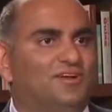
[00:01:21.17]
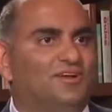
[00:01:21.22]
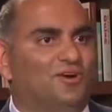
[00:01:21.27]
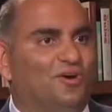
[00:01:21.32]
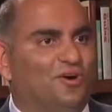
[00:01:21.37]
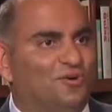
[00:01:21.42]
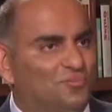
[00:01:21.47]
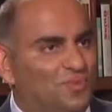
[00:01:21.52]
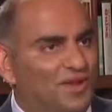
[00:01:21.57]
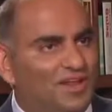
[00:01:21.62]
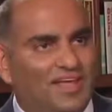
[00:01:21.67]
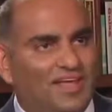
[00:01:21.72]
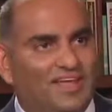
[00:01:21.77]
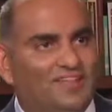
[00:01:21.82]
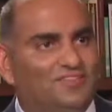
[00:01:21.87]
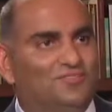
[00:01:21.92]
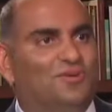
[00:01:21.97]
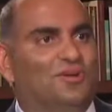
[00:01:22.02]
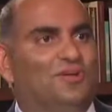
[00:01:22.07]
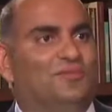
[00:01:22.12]
or Bill
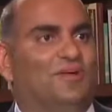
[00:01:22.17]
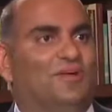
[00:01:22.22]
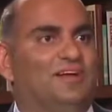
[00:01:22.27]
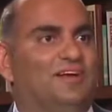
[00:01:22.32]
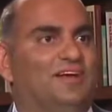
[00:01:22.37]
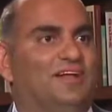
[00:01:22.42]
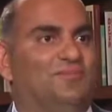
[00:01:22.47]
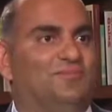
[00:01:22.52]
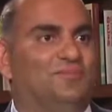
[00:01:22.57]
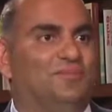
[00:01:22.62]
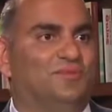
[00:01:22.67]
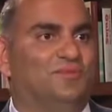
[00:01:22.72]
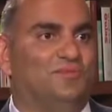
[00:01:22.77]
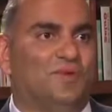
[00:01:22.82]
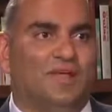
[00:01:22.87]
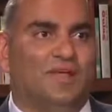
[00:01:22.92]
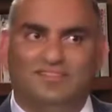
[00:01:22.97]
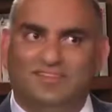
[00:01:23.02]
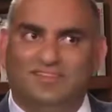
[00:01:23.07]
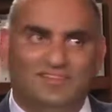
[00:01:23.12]
Gates could have ended up the
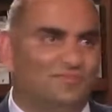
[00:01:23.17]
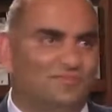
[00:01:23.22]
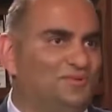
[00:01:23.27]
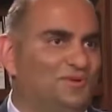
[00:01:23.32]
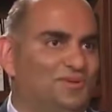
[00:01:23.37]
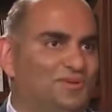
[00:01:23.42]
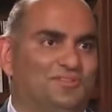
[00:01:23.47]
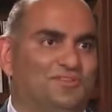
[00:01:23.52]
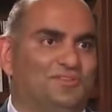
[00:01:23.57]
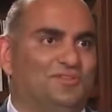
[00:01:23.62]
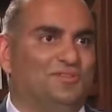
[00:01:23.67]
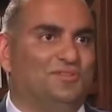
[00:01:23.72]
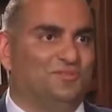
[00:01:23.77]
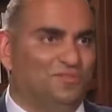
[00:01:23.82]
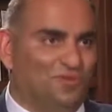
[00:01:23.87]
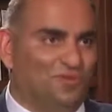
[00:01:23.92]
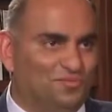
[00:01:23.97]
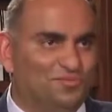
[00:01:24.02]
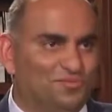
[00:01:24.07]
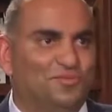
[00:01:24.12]
wealthiest person on the
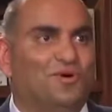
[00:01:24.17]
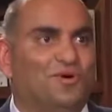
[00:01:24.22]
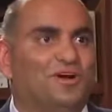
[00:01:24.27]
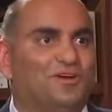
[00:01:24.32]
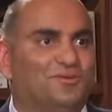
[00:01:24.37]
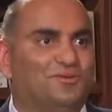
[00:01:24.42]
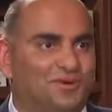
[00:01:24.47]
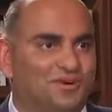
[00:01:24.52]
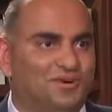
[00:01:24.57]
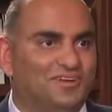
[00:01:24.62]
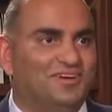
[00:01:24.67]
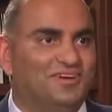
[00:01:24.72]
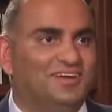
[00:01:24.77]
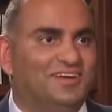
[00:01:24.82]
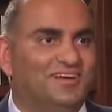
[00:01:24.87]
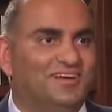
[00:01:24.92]
Forbes 400.